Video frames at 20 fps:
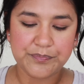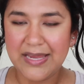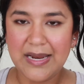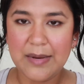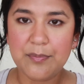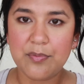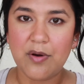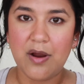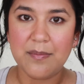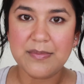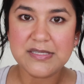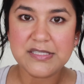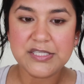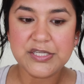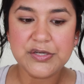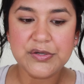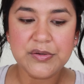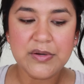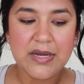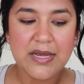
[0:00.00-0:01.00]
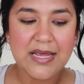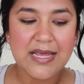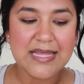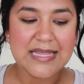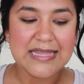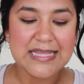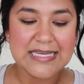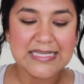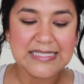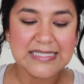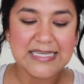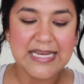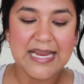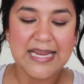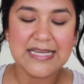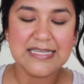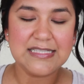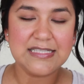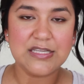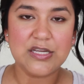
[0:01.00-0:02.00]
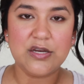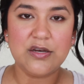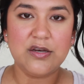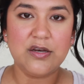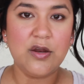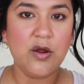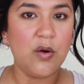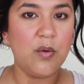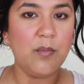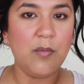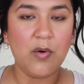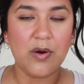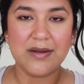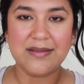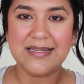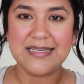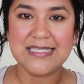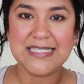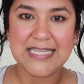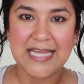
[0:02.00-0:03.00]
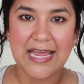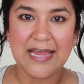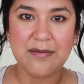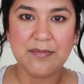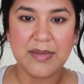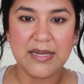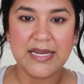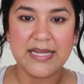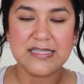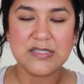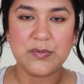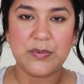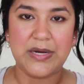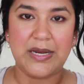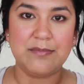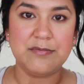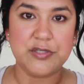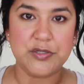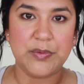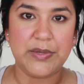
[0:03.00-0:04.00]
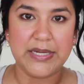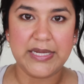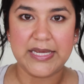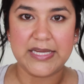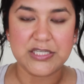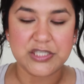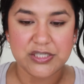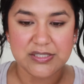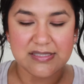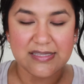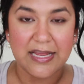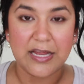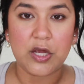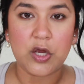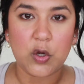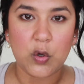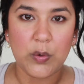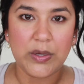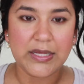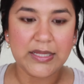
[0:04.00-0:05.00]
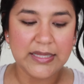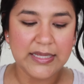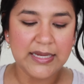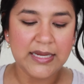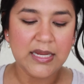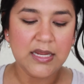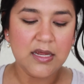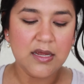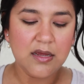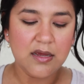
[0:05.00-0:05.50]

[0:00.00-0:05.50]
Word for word: And I promise you, this takes no more than 10 minutes when I'm doing it just like quickly.